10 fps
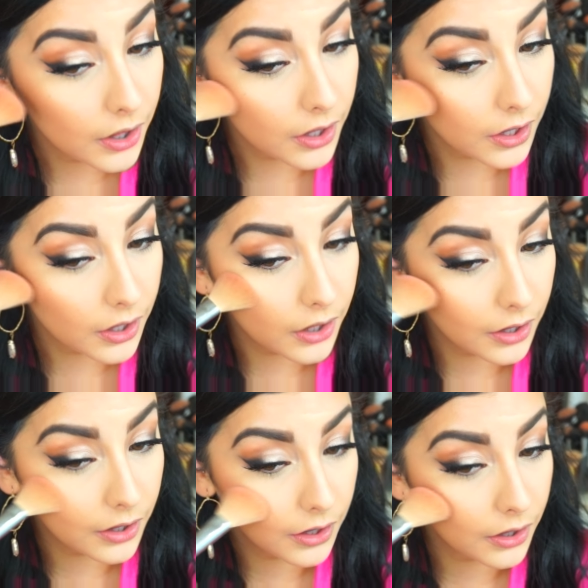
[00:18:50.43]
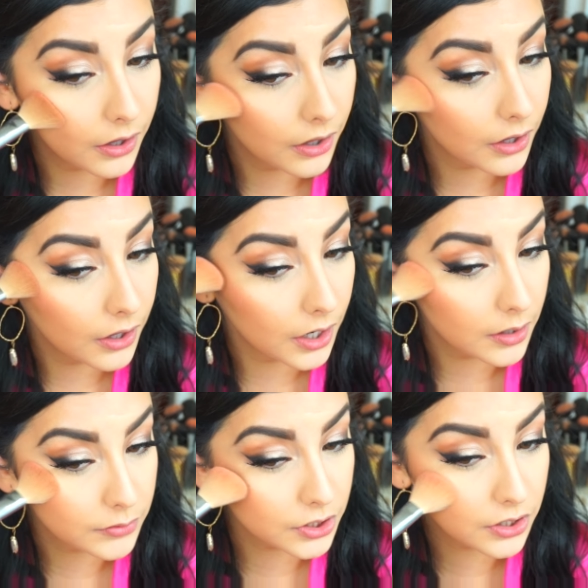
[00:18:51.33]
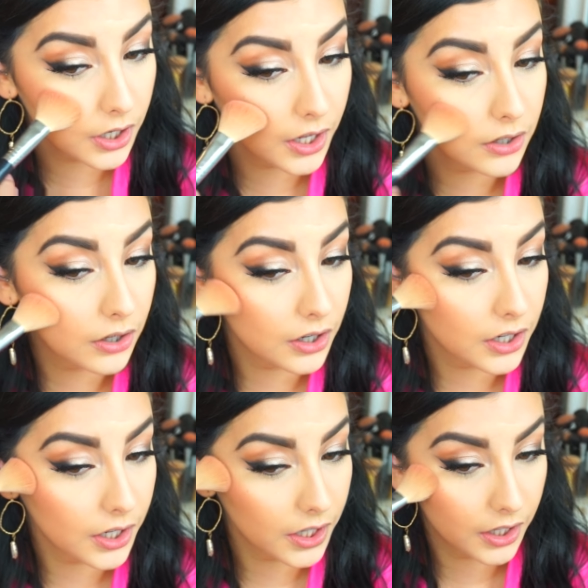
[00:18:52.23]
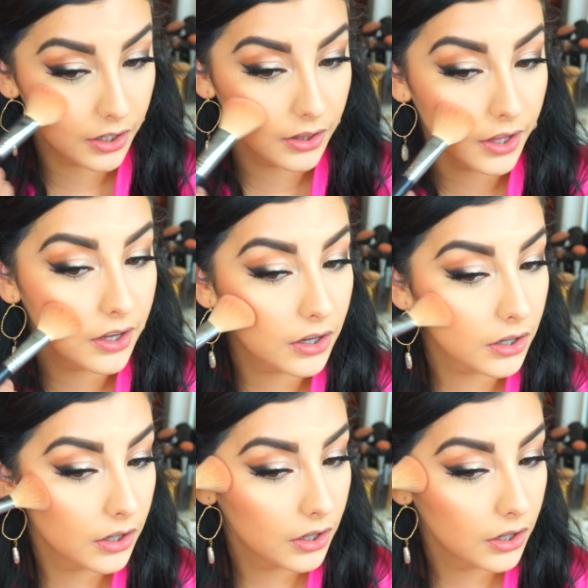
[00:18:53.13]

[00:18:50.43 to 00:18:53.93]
and I'm just kind of going to hit like